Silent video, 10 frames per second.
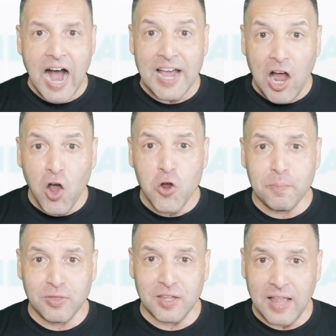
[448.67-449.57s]
I
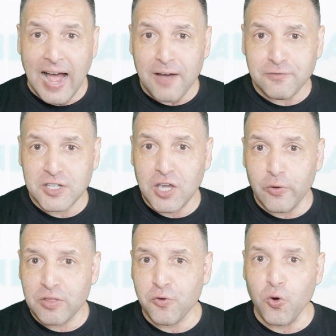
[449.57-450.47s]
hope that after
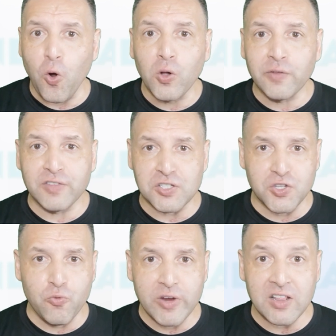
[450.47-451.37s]
going through all of this,
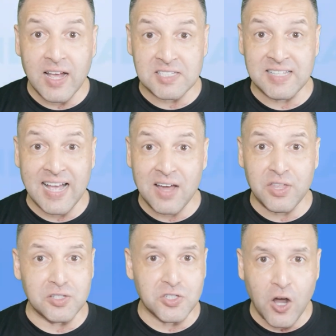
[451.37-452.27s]
you realize now
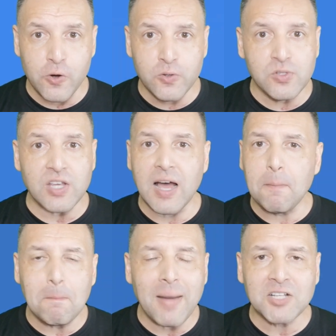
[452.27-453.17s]
that tones are
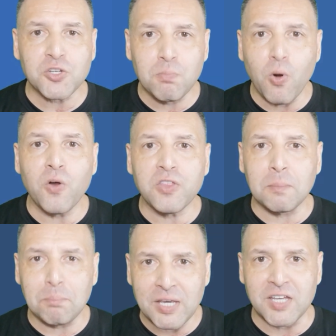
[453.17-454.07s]
much more
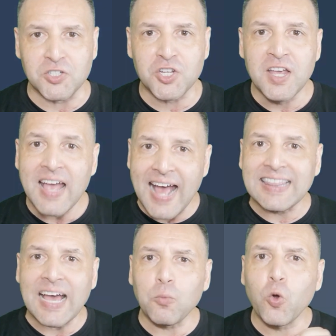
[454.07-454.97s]
than pitch. And
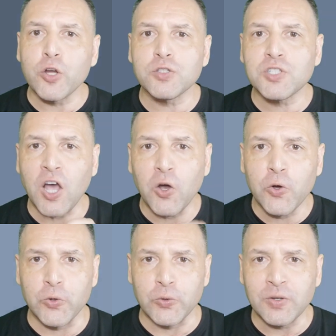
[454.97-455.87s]
that word
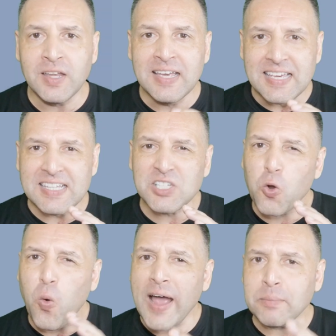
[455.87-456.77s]
tone is
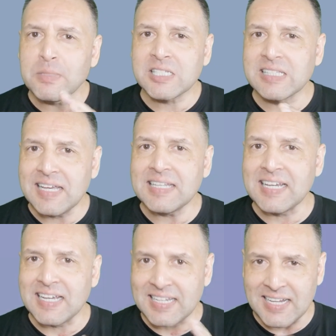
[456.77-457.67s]
quite
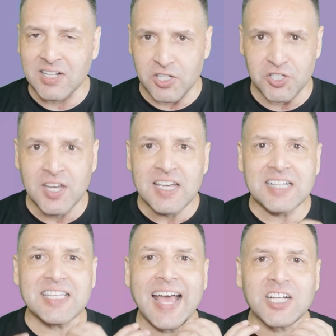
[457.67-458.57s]
misleading in English.
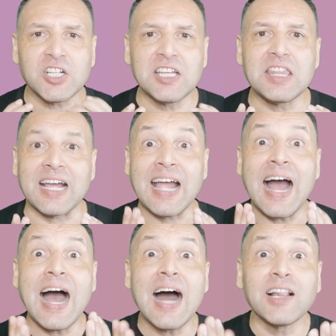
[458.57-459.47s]
It's actually the
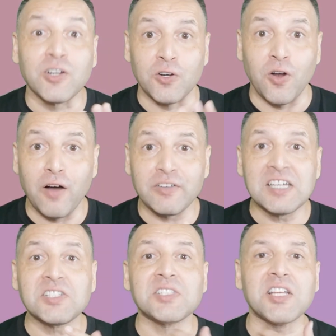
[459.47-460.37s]
color of
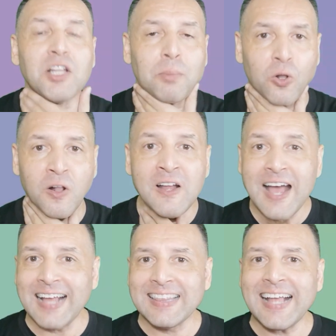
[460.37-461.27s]
each syllable.
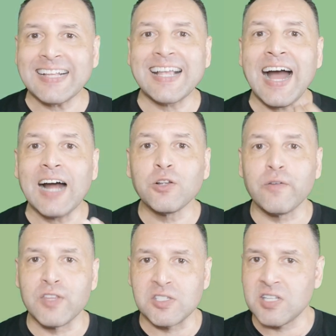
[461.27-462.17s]
And that color
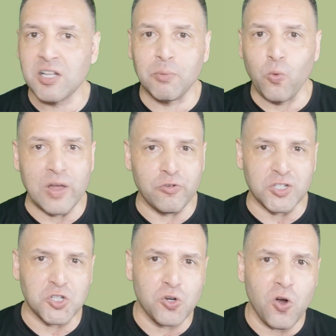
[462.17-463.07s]
of the syllable, whether
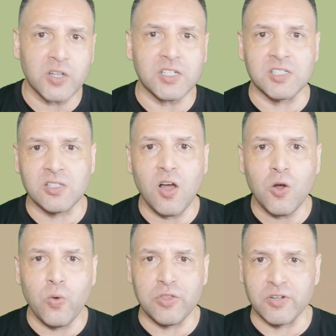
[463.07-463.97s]
it's short, it's
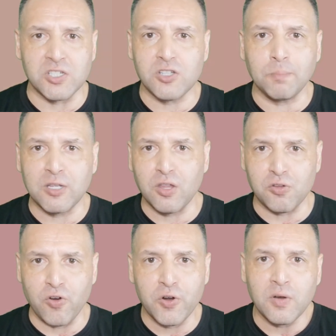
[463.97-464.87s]
long, whether it's stopped in the
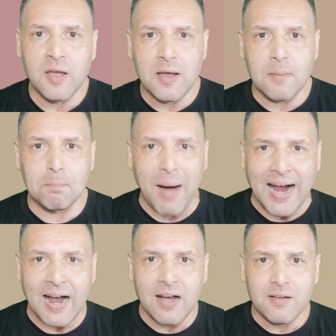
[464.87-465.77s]
throat,
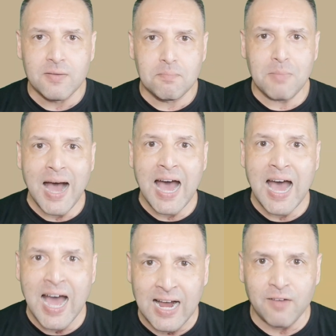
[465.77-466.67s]
mak,
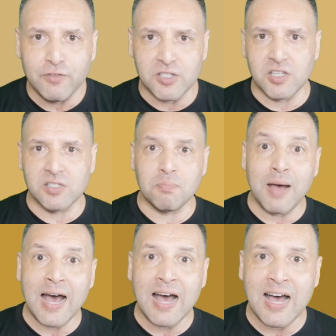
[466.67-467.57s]
mak versus
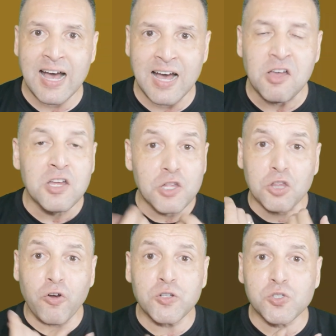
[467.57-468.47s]
ma. Your
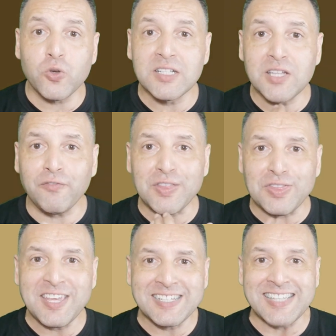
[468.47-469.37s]
throat's doing different
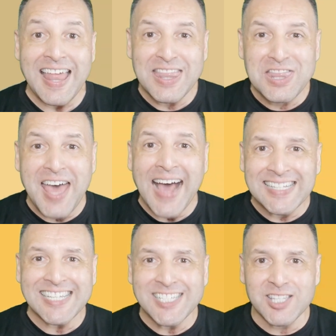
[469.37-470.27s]
things. That
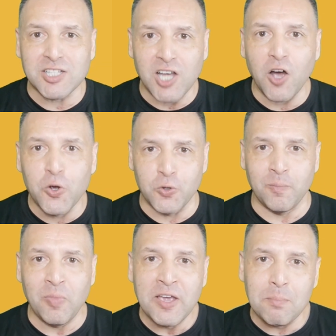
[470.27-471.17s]
is the tone.